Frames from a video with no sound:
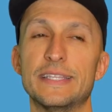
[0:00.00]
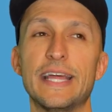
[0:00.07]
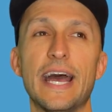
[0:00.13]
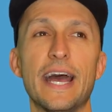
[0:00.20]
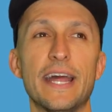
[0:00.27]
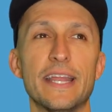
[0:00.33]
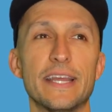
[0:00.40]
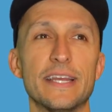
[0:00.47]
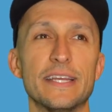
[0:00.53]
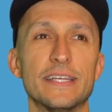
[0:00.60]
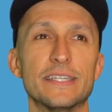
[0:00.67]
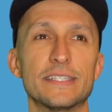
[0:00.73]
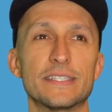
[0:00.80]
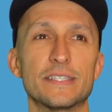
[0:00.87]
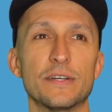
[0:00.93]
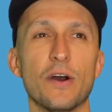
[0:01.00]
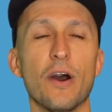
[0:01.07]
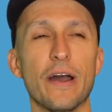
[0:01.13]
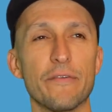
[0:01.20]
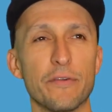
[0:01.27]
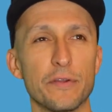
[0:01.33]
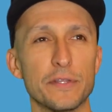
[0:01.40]
That is, oh,
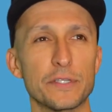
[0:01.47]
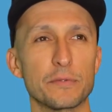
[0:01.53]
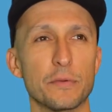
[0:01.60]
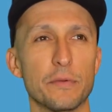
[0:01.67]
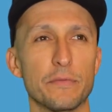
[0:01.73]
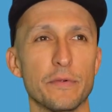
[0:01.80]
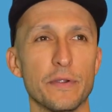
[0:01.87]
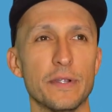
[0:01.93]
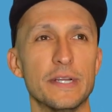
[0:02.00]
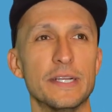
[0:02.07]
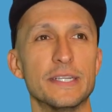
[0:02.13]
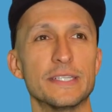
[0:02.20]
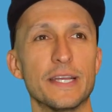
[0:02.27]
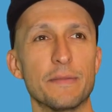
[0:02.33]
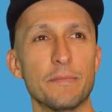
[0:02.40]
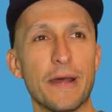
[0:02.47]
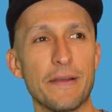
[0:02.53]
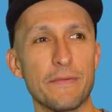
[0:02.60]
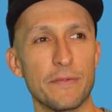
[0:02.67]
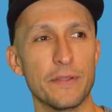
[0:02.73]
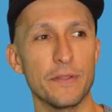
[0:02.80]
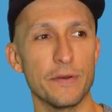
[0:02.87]
I've heard this word before.
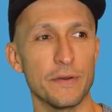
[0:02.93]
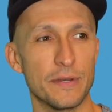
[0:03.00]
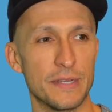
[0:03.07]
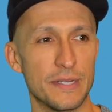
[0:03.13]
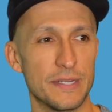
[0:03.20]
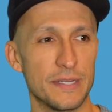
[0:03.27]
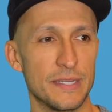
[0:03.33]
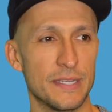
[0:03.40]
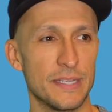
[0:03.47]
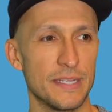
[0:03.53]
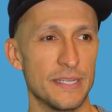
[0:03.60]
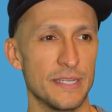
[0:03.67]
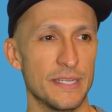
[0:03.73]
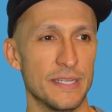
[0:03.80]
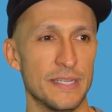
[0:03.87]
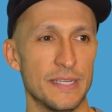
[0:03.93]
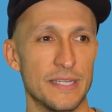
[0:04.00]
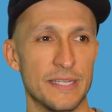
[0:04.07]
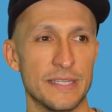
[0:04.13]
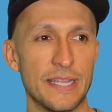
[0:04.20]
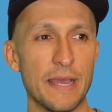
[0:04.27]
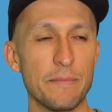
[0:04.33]
Semaforo.
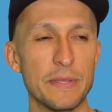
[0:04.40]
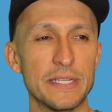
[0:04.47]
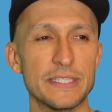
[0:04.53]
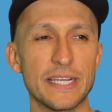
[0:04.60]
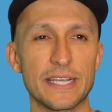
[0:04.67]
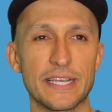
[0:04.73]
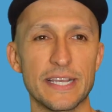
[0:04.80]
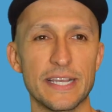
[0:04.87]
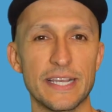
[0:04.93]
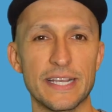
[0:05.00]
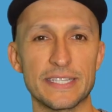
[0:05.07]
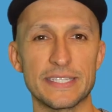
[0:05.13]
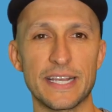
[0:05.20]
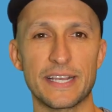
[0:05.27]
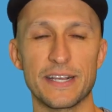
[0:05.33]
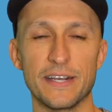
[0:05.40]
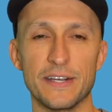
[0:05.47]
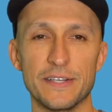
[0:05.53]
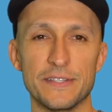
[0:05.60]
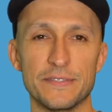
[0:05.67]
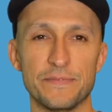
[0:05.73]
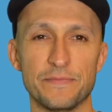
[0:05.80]
That means like, it's like
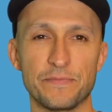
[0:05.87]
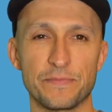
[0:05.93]
a,